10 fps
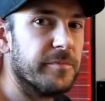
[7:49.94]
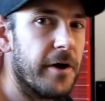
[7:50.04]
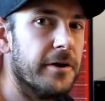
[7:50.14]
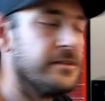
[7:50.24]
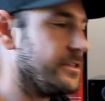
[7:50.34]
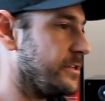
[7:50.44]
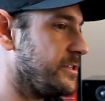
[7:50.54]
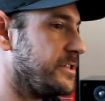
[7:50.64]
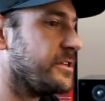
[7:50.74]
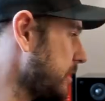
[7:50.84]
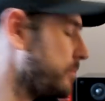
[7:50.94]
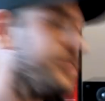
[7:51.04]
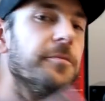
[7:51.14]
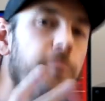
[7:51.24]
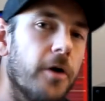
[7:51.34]
components in the system,
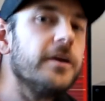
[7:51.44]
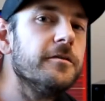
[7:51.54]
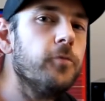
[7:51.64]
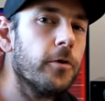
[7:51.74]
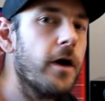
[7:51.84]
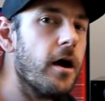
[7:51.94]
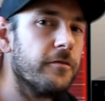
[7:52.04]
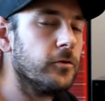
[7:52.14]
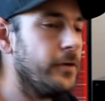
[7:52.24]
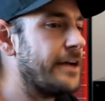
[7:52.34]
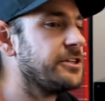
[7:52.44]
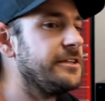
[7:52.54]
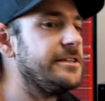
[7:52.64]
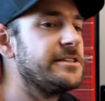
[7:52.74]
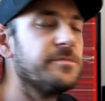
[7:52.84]
but the body of water overall
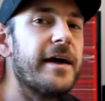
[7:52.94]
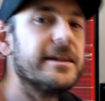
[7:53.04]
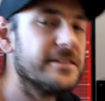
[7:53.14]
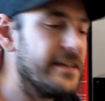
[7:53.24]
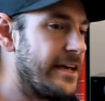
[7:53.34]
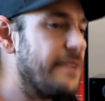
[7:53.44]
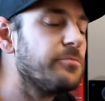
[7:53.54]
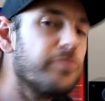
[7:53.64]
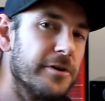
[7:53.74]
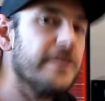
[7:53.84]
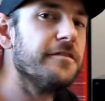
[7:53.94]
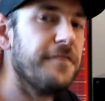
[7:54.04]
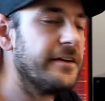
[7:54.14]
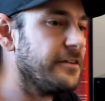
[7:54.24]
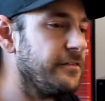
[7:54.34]
actually dissipates the heat pretty
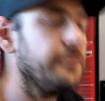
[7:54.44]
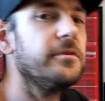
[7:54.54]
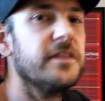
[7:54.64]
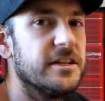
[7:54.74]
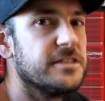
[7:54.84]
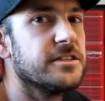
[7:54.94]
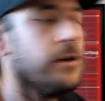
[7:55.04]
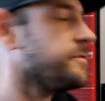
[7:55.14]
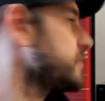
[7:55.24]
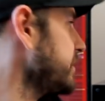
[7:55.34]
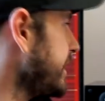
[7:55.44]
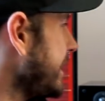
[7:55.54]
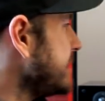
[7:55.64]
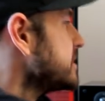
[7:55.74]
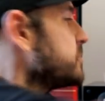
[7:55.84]
effectively within itself. So the
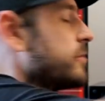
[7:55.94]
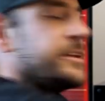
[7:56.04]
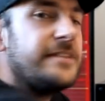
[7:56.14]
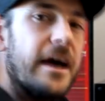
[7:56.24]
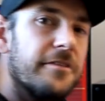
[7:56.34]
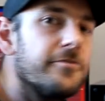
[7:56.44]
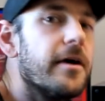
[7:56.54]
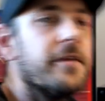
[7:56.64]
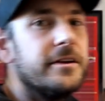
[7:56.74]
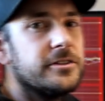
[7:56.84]
heat spreads out throughout the